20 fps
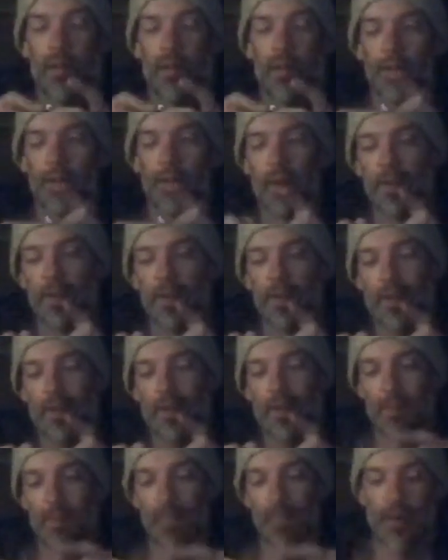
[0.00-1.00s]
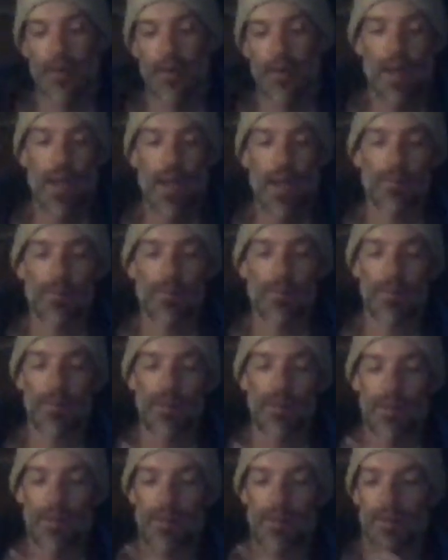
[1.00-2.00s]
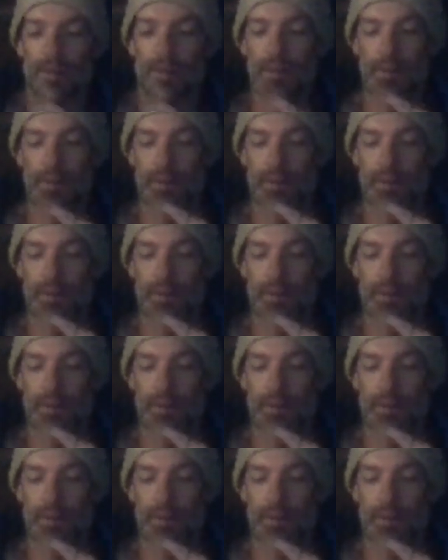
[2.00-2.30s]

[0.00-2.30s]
They're gonna tell us about an atmosphere